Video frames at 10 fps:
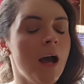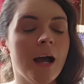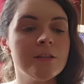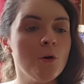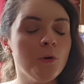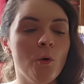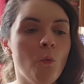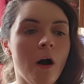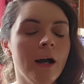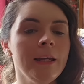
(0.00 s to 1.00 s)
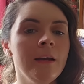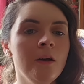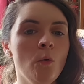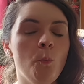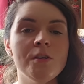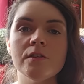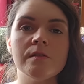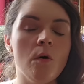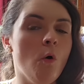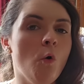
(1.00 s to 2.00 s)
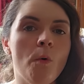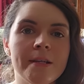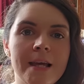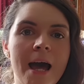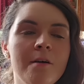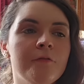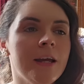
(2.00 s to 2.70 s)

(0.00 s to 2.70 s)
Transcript: I don't know why, we just always have.